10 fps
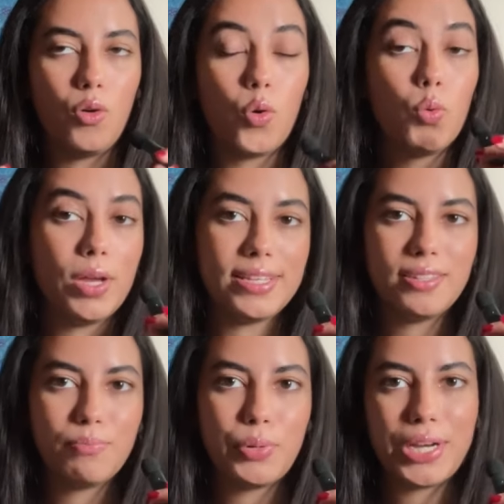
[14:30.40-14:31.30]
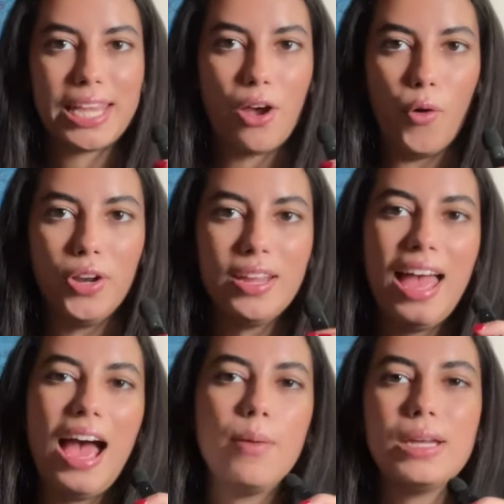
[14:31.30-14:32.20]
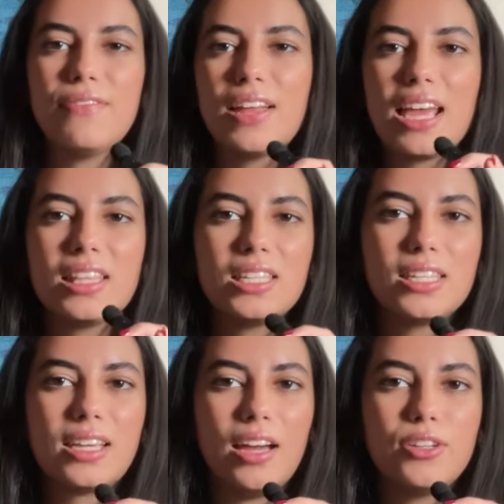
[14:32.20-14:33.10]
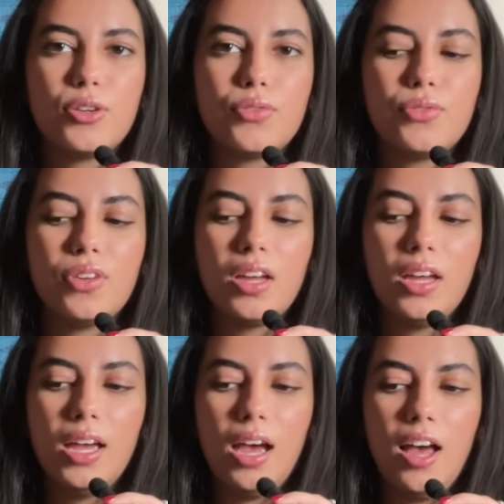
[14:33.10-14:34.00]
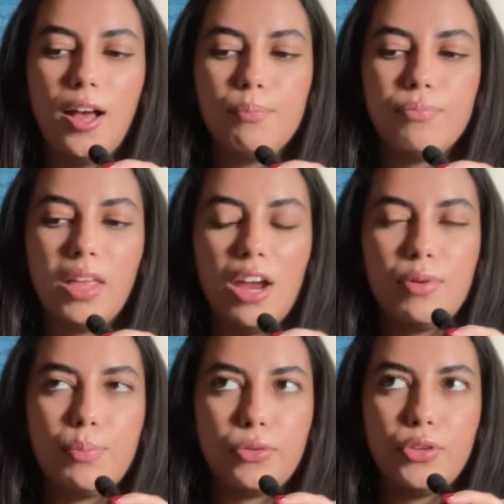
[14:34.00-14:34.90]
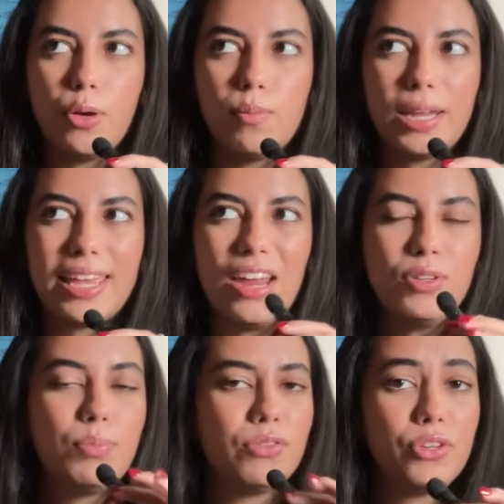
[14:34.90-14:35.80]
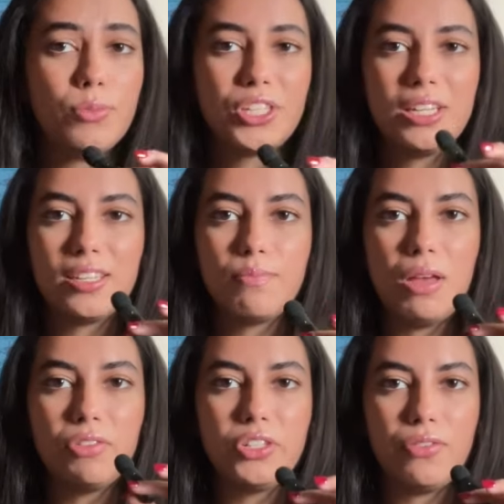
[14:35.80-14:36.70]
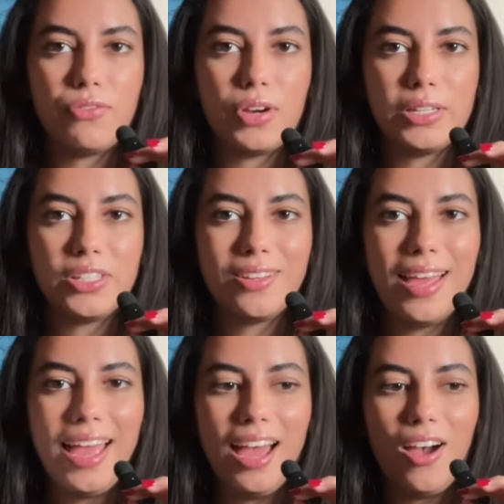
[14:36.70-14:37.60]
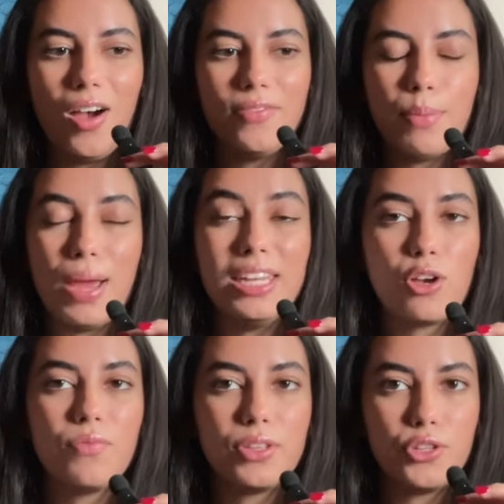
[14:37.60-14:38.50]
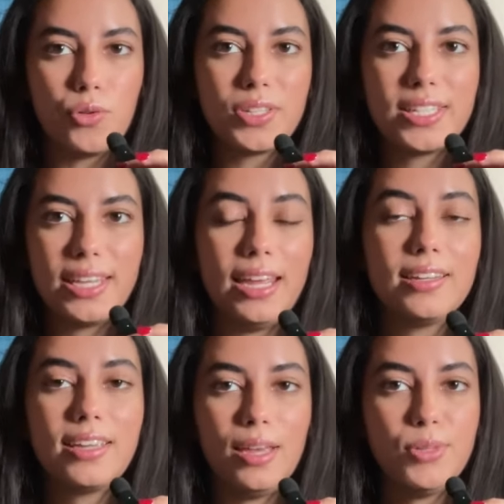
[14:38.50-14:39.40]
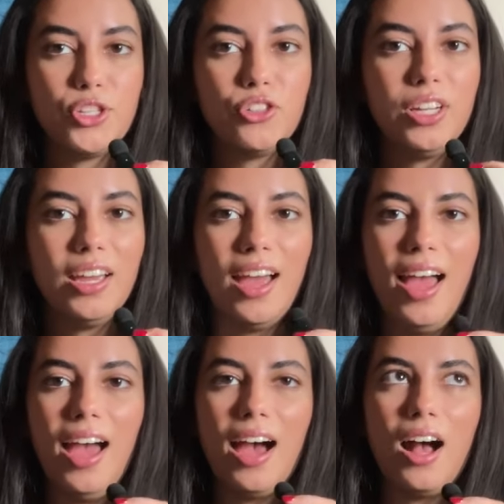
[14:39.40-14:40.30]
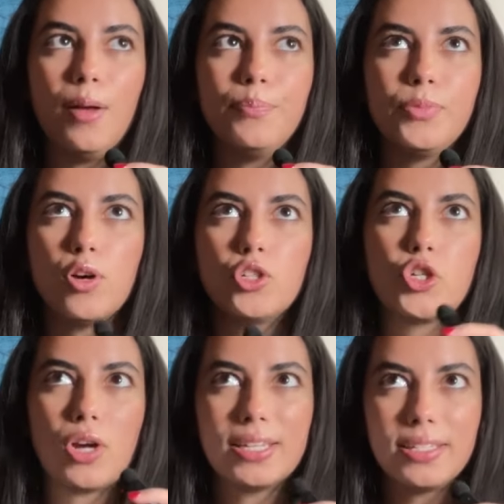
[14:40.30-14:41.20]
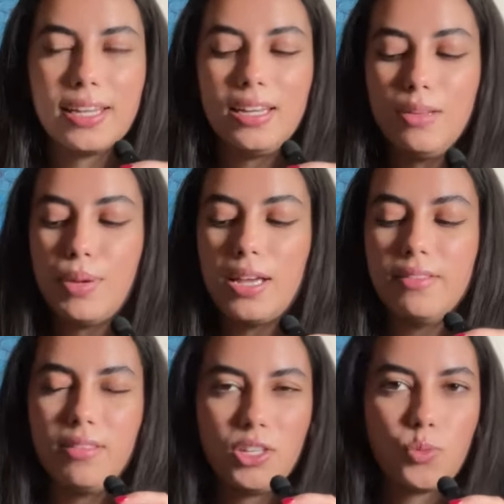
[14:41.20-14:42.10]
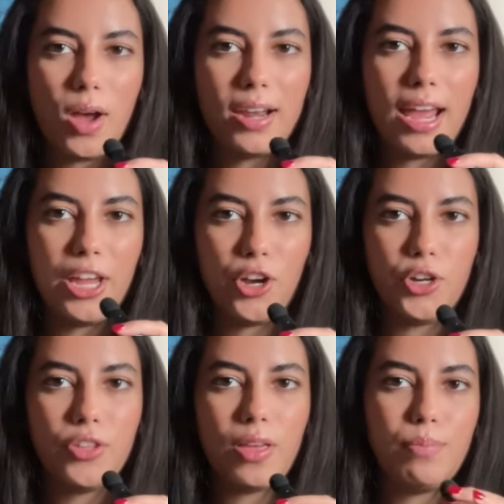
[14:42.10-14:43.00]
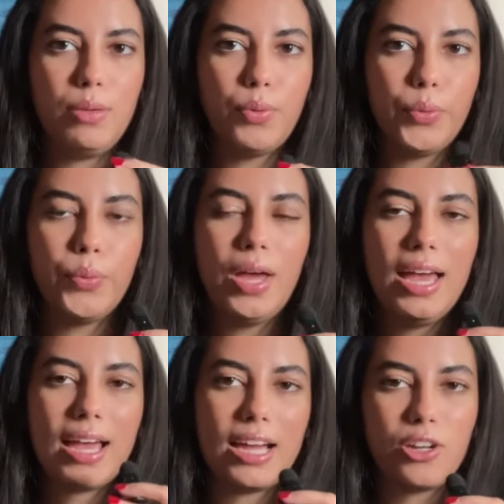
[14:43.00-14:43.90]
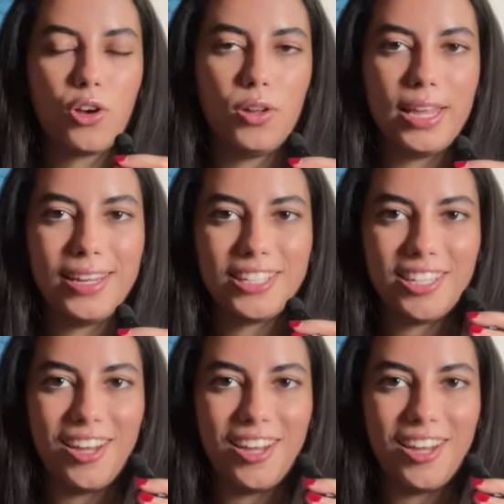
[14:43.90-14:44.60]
who is putting it on. I mean, I feel like this is kind of every perfume. Like, every perfume is gonna smell different depending on your skin chemistry. Not drastically, but this one I heard that people kind of call it